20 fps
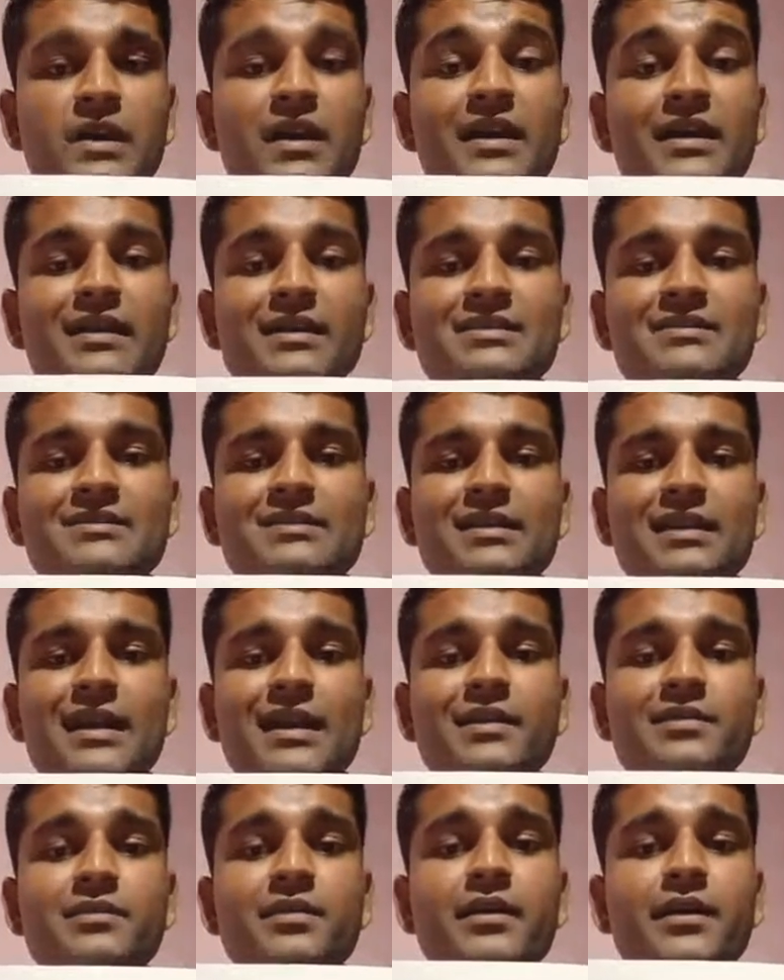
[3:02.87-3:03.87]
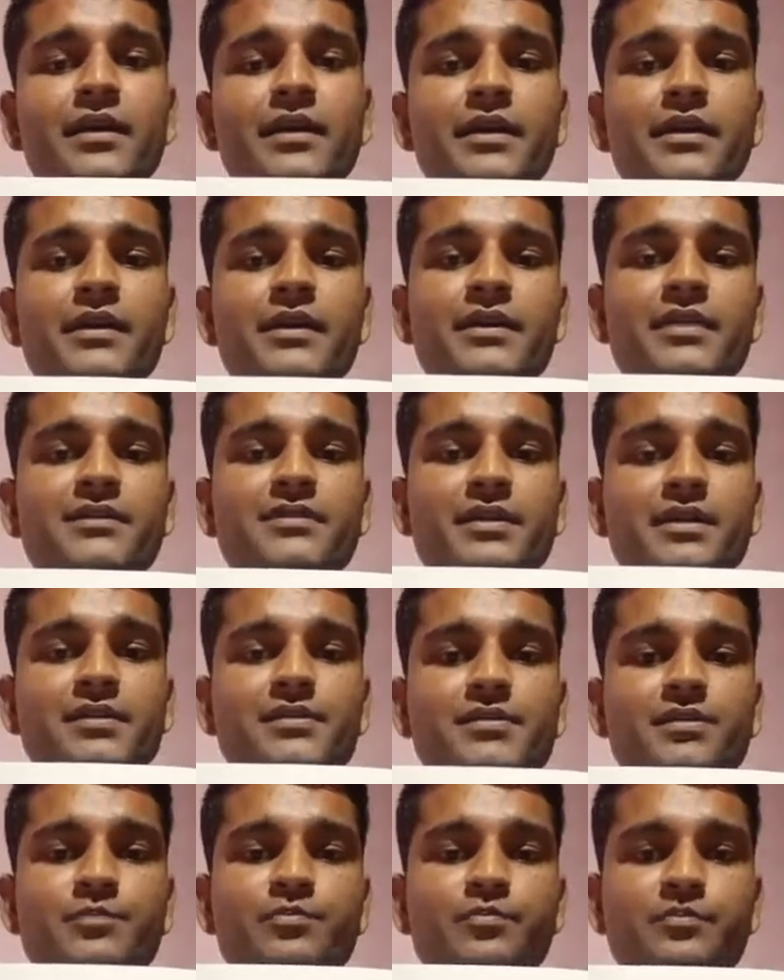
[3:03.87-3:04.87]
its length
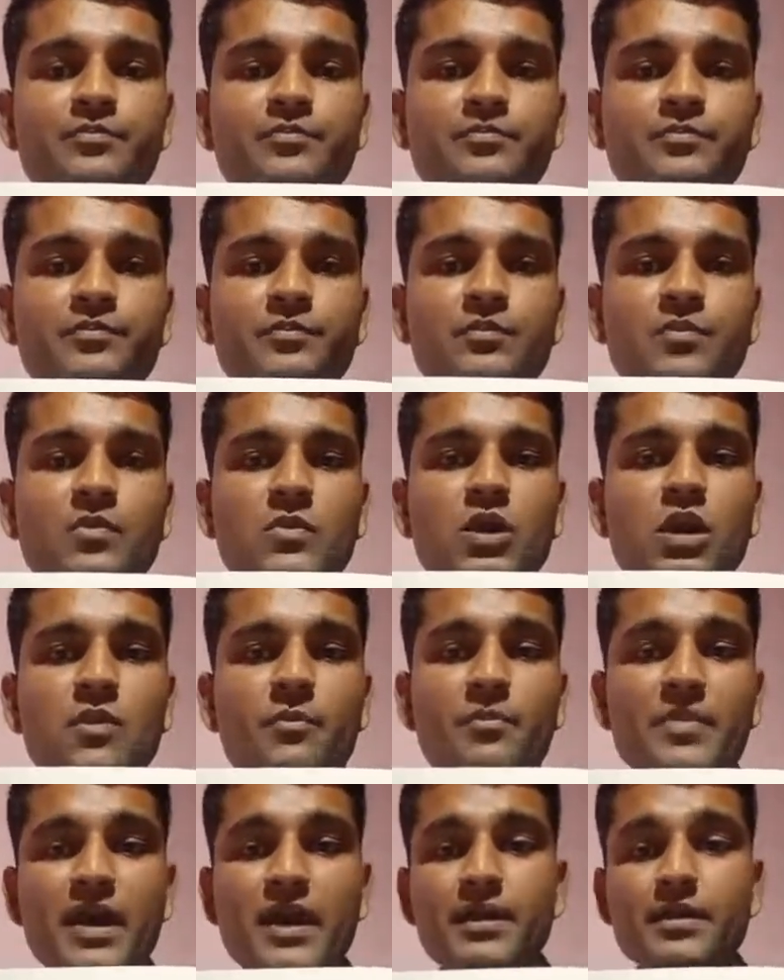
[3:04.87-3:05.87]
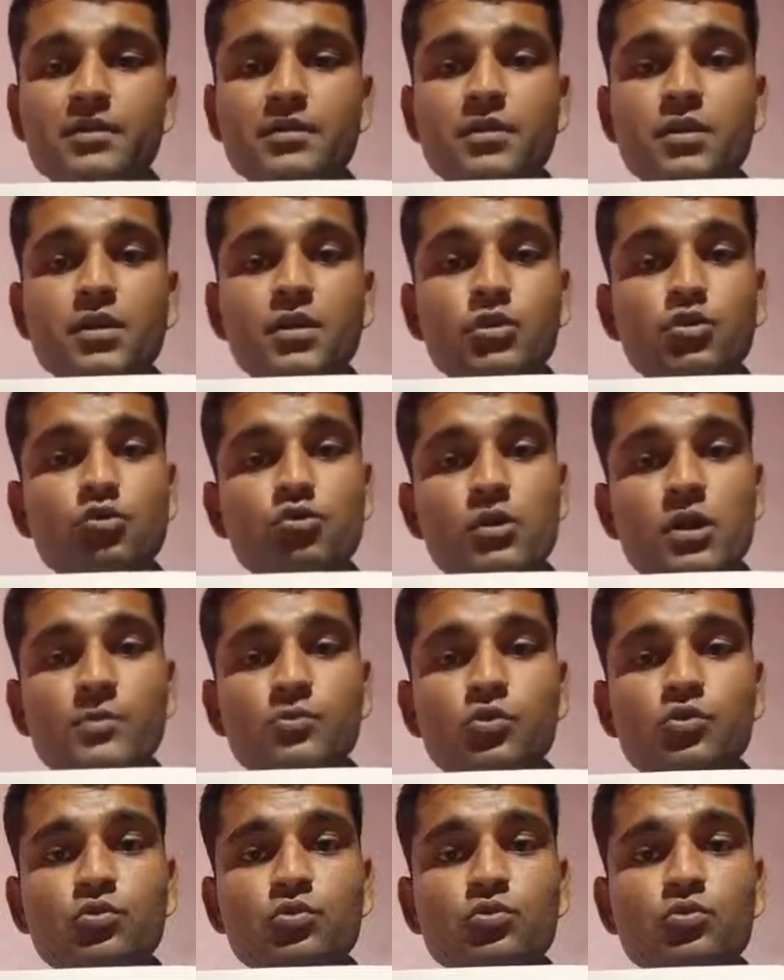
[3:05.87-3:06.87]
increases. When you have
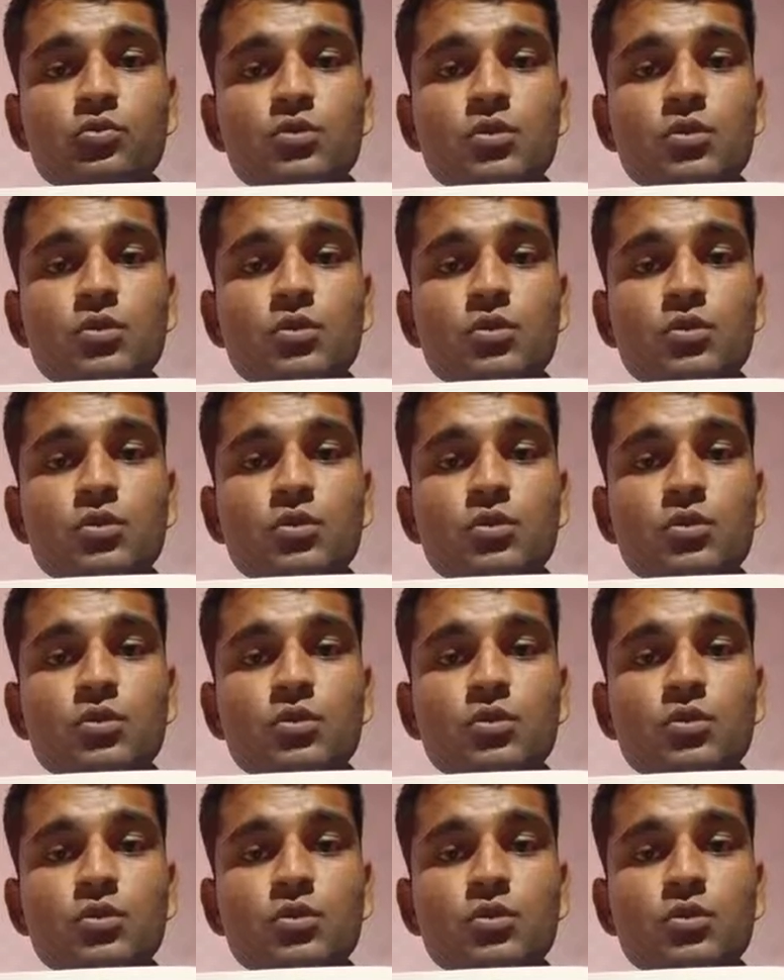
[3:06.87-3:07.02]
to